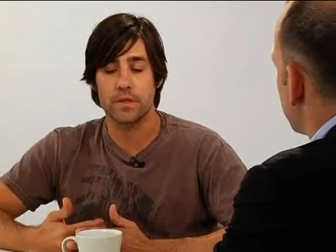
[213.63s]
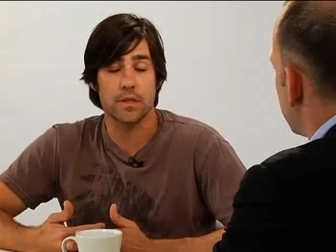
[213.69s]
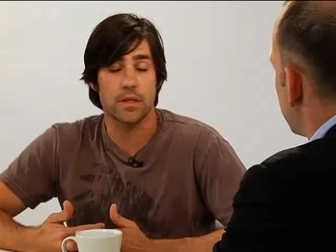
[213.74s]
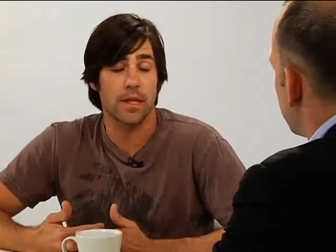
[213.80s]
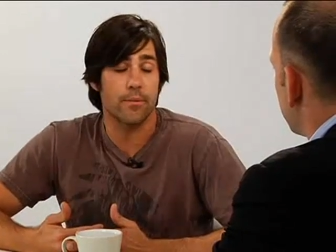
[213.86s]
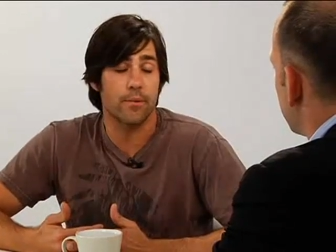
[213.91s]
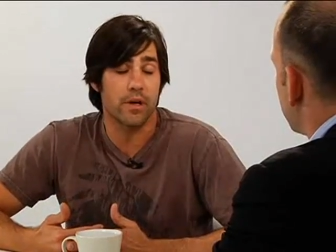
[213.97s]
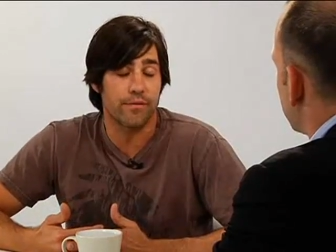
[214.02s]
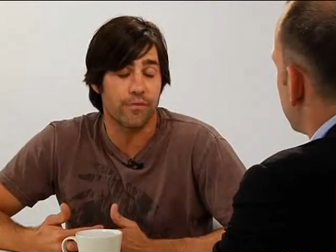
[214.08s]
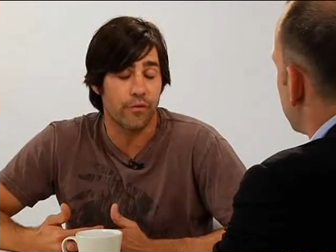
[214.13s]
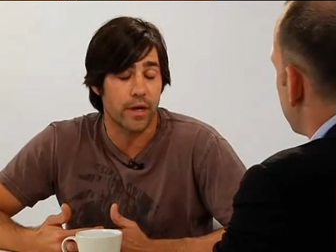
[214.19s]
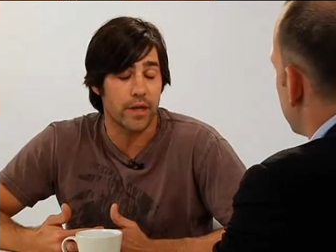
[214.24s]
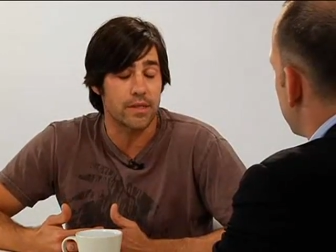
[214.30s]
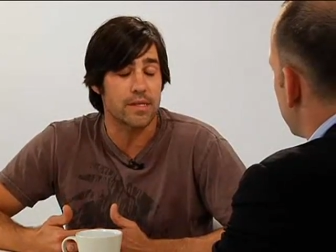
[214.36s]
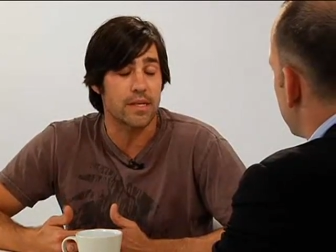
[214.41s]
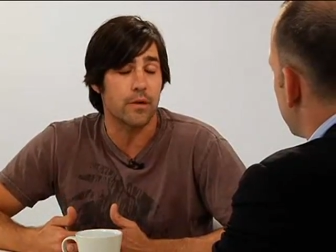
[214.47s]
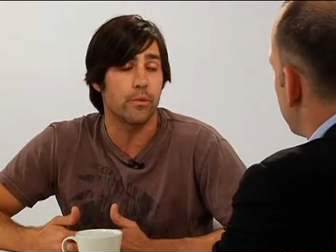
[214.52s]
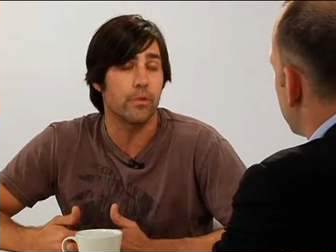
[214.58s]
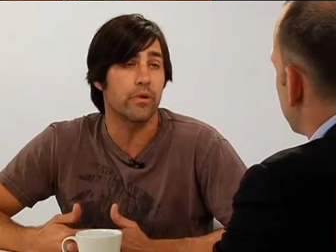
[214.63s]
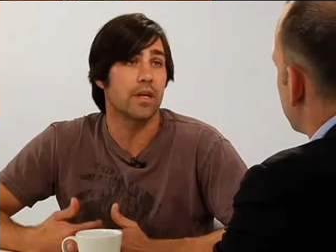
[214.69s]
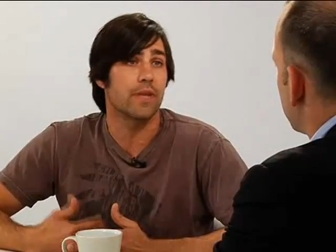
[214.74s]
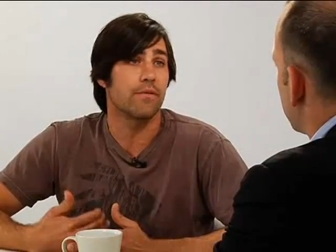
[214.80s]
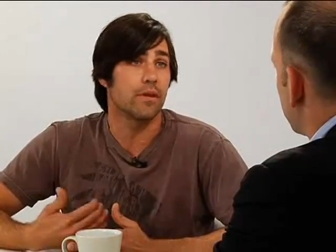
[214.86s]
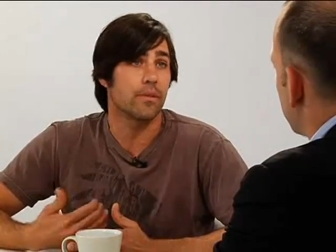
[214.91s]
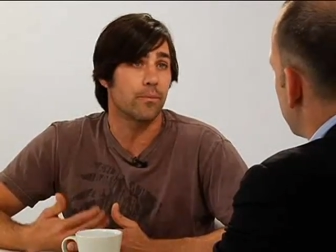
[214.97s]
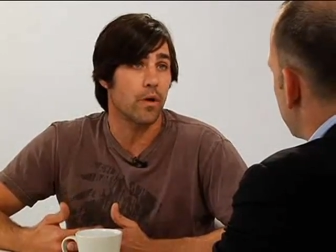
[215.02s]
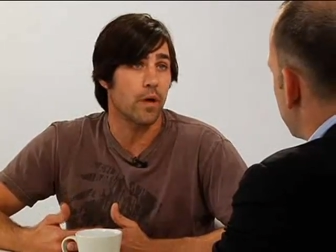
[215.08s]
celebrity friends that we were
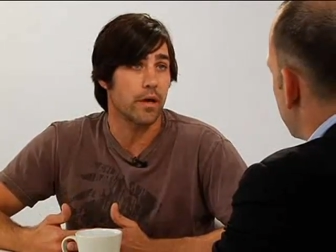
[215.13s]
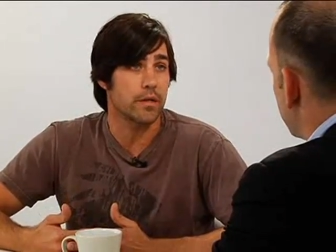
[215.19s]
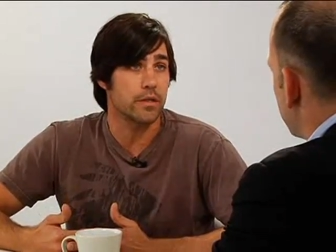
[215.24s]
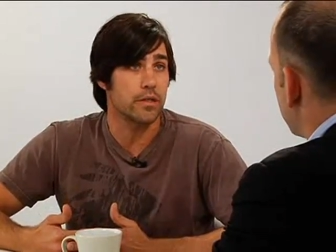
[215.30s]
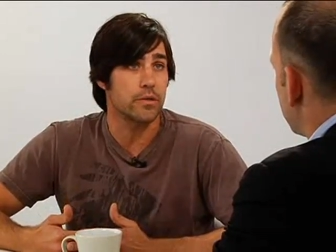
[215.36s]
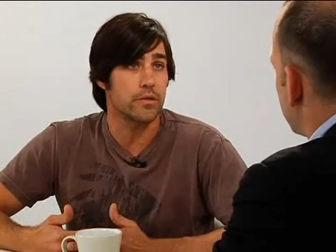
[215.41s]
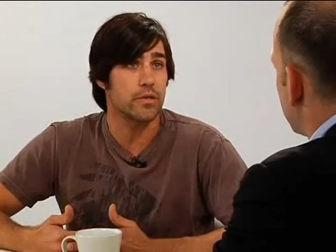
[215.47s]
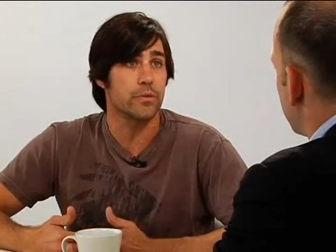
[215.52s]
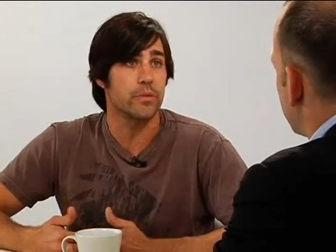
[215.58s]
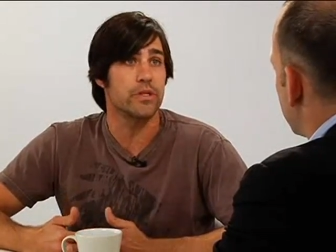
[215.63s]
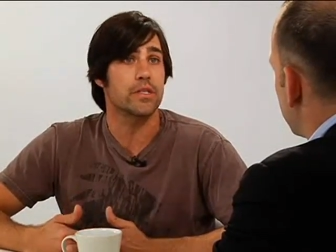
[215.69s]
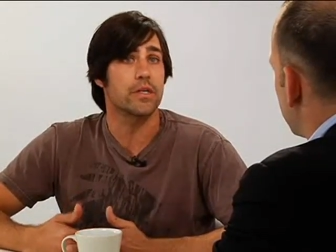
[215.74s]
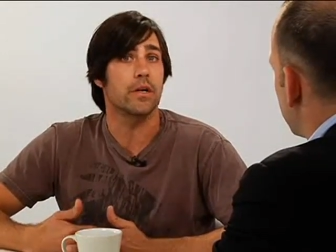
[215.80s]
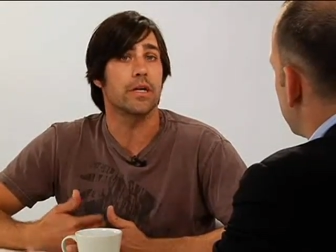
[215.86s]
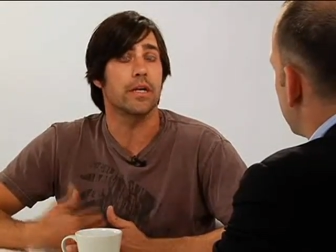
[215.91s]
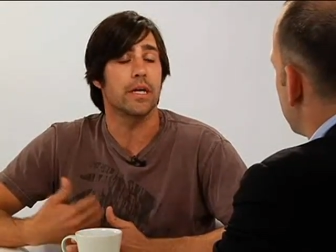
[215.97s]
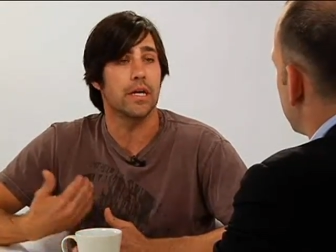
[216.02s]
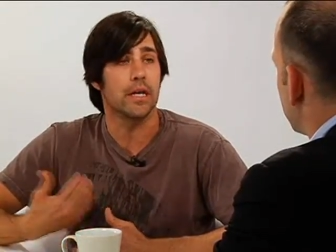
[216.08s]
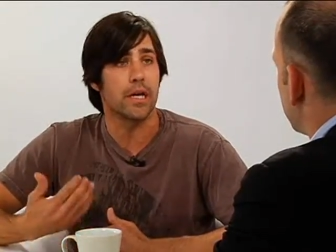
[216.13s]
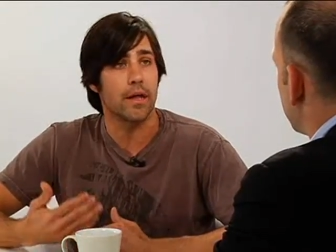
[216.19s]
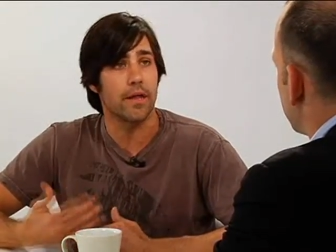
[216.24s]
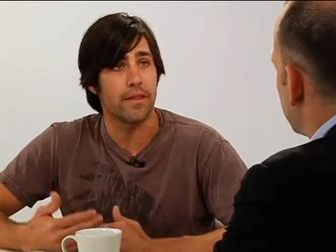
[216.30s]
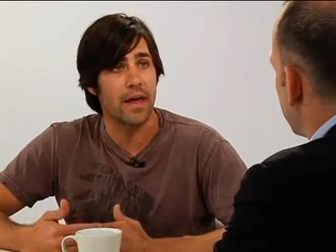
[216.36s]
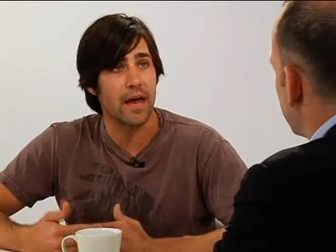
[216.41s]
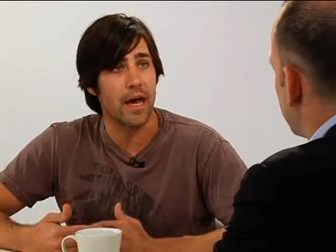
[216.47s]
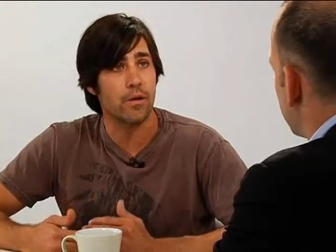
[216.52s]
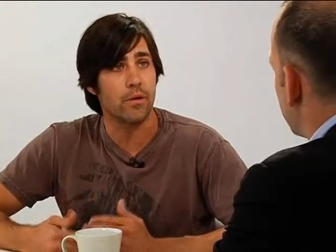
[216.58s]
giving the product to, so we started getting
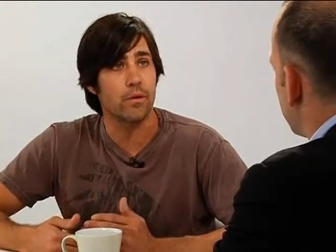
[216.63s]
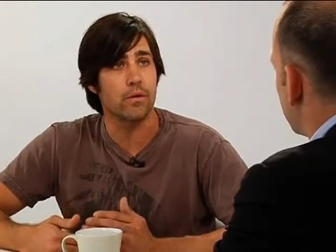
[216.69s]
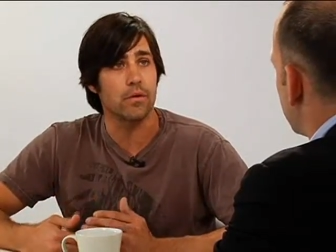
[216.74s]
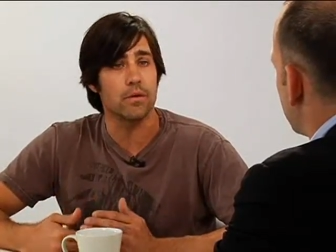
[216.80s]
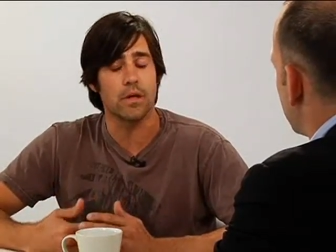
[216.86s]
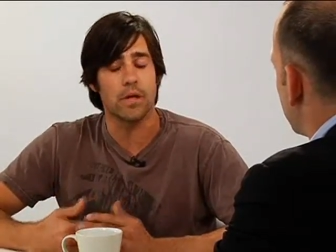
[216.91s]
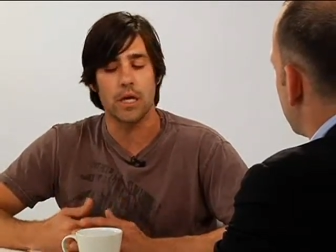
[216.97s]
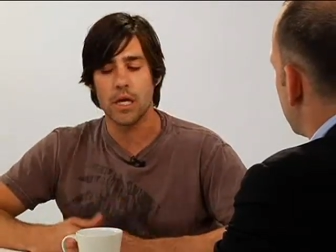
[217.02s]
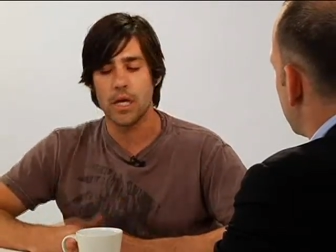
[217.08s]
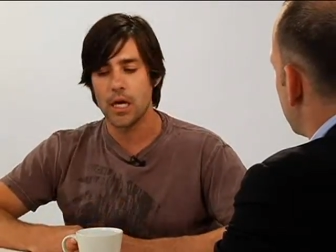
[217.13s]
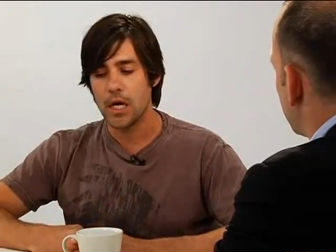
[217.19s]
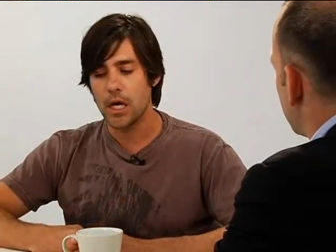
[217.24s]
on that whole